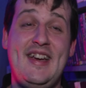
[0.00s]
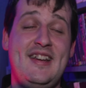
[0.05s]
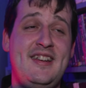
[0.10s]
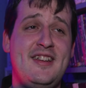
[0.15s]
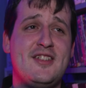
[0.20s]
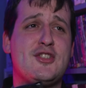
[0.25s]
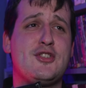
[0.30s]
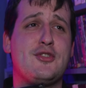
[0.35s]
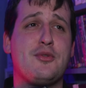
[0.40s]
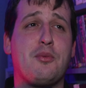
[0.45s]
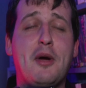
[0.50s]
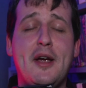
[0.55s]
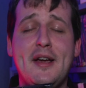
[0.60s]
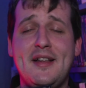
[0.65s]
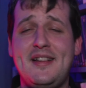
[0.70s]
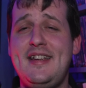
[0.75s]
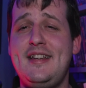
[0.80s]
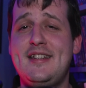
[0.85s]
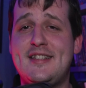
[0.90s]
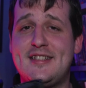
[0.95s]
and it's
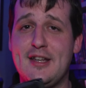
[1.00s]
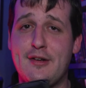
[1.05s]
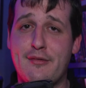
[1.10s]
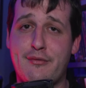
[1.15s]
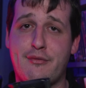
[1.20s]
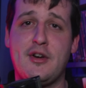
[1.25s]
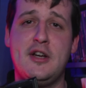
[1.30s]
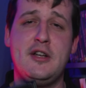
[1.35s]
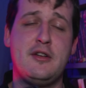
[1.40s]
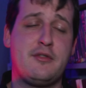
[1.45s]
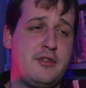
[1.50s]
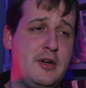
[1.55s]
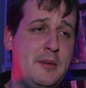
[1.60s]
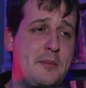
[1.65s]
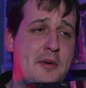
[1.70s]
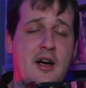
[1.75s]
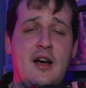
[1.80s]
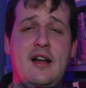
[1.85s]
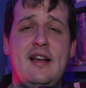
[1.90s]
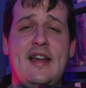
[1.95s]
really different from
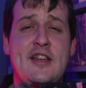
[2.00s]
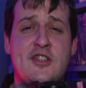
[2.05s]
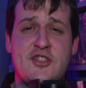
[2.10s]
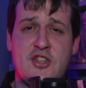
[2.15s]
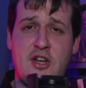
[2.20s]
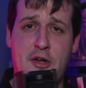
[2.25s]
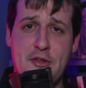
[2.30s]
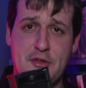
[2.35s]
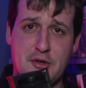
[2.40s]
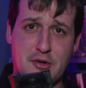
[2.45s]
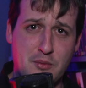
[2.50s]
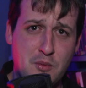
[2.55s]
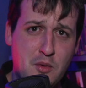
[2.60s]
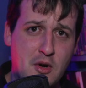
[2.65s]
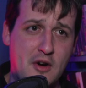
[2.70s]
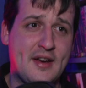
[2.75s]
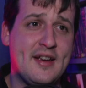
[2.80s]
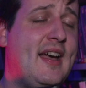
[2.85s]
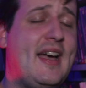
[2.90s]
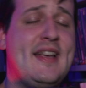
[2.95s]
Rollin's other
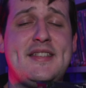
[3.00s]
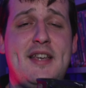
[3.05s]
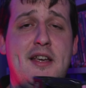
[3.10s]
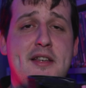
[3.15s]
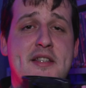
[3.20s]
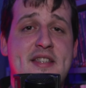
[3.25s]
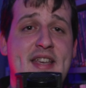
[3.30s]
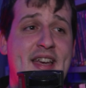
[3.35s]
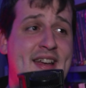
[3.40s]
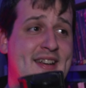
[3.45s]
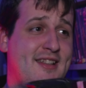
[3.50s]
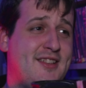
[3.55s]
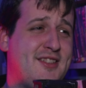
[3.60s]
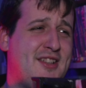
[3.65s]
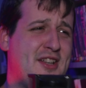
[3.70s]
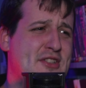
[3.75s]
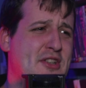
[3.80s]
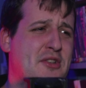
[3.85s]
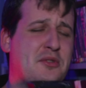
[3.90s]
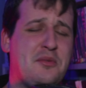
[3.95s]
work. As I said, it
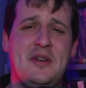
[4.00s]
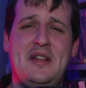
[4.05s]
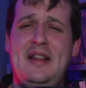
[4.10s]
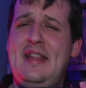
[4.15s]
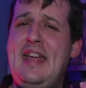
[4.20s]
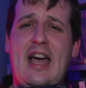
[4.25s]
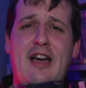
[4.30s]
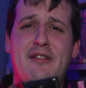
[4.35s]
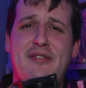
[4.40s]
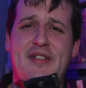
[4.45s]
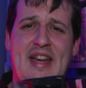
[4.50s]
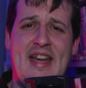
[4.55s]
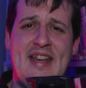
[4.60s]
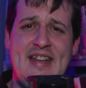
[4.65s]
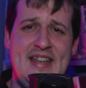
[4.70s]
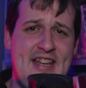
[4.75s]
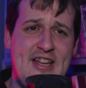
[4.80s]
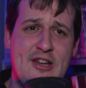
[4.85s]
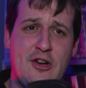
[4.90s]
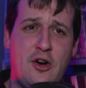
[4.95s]
doesn't really have
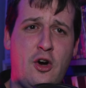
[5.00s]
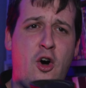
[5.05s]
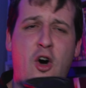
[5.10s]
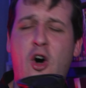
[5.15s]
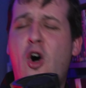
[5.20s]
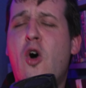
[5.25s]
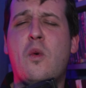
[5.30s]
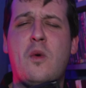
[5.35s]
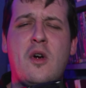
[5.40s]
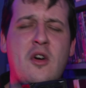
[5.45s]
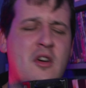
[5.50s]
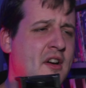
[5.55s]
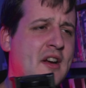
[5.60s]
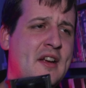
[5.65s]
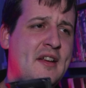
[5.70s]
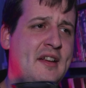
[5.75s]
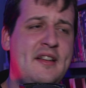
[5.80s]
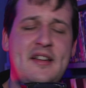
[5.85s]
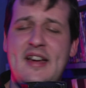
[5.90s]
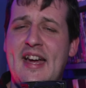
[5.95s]
any horror
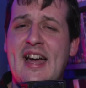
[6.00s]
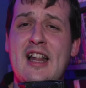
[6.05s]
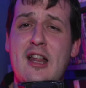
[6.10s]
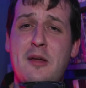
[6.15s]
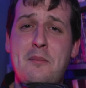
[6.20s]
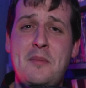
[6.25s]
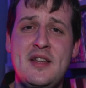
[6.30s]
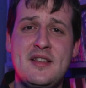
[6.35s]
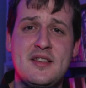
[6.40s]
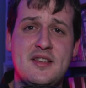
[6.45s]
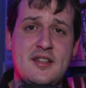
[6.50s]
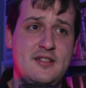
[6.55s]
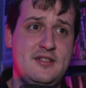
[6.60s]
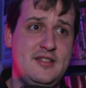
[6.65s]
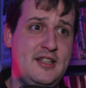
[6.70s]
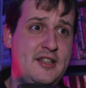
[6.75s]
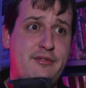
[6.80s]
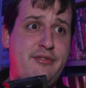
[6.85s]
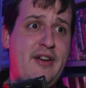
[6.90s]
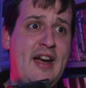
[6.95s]
element.
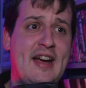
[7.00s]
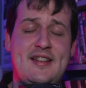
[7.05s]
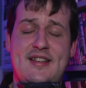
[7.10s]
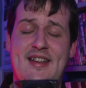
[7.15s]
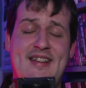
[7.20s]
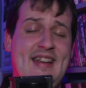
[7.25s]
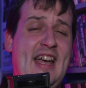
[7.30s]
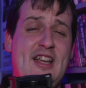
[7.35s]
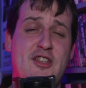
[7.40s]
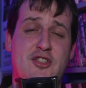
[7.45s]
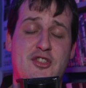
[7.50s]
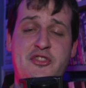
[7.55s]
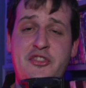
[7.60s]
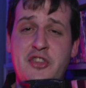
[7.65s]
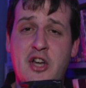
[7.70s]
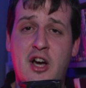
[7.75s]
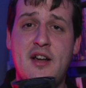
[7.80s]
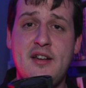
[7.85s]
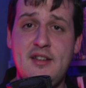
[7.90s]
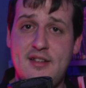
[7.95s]
In fact, it has
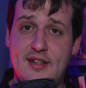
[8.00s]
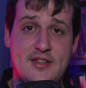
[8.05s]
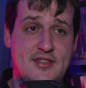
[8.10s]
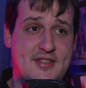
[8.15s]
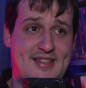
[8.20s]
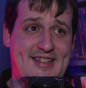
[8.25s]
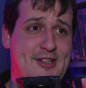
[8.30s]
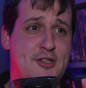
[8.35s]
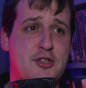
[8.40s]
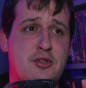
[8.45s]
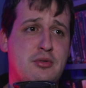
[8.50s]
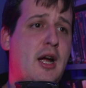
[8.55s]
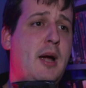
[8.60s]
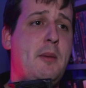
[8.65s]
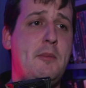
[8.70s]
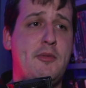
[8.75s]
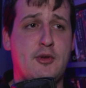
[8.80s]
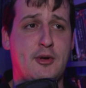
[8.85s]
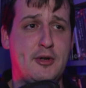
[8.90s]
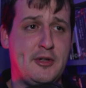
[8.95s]
none. It's a
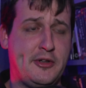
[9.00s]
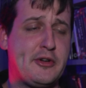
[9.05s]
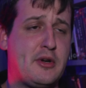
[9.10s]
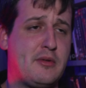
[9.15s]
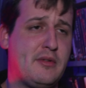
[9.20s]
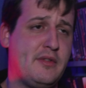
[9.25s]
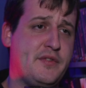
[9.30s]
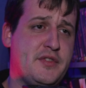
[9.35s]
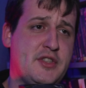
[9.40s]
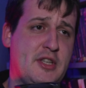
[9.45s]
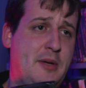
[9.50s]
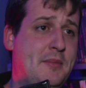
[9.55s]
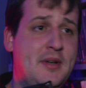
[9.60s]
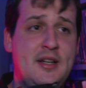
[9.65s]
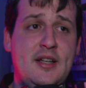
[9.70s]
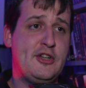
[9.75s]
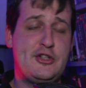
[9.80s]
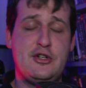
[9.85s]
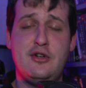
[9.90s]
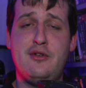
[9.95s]
crime thriller with some
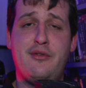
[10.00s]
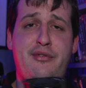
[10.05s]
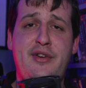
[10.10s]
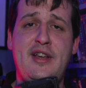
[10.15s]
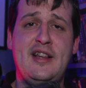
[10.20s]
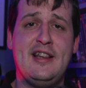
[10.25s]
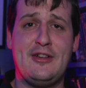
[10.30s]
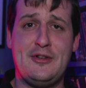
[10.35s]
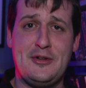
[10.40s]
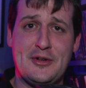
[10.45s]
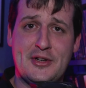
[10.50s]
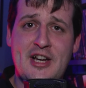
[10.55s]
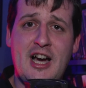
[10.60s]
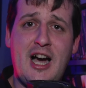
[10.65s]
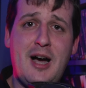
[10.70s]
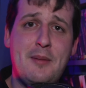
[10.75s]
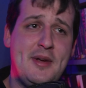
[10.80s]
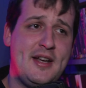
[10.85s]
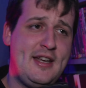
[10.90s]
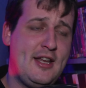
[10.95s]
goofy little
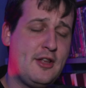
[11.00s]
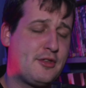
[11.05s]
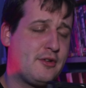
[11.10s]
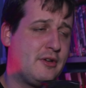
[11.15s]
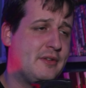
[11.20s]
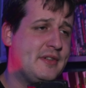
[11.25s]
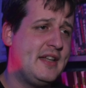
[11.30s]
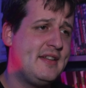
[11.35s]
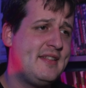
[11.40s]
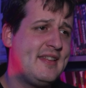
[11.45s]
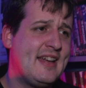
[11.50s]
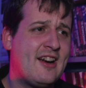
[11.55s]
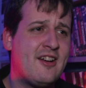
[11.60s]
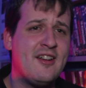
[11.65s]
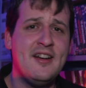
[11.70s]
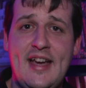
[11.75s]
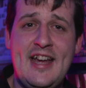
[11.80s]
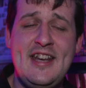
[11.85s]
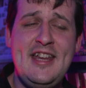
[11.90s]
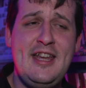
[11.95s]
comedy thrown in there,
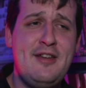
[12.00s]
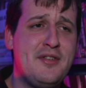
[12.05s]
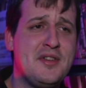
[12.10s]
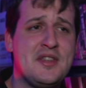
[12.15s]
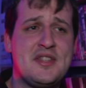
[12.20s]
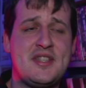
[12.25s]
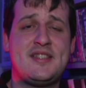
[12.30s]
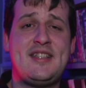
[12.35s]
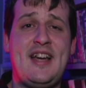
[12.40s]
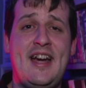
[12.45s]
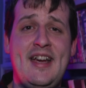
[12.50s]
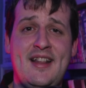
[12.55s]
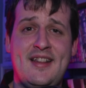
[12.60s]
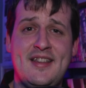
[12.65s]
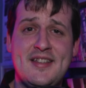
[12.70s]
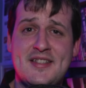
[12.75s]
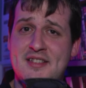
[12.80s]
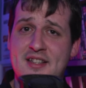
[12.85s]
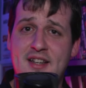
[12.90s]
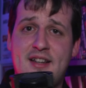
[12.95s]
and even
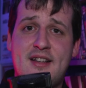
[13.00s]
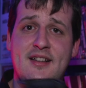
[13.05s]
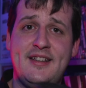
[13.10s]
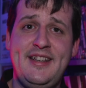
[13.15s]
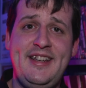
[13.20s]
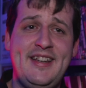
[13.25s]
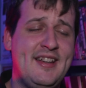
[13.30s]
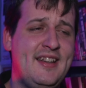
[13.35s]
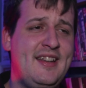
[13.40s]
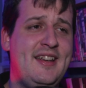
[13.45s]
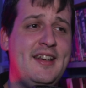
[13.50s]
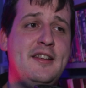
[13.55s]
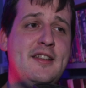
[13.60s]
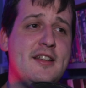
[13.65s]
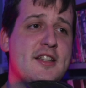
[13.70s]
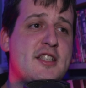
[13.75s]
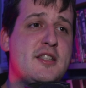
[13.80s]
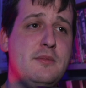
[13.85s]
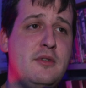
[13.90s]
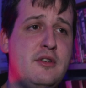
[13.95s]
stylistically,
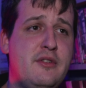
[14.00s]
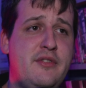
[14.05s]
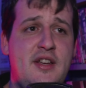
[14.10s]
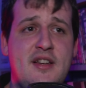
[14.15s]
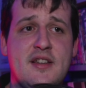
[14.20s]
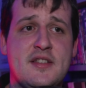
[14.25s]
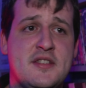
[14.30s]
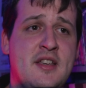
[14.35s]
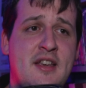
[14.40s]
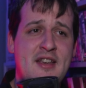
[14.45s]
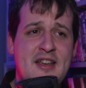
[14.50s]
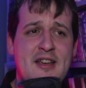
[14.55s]
this movie is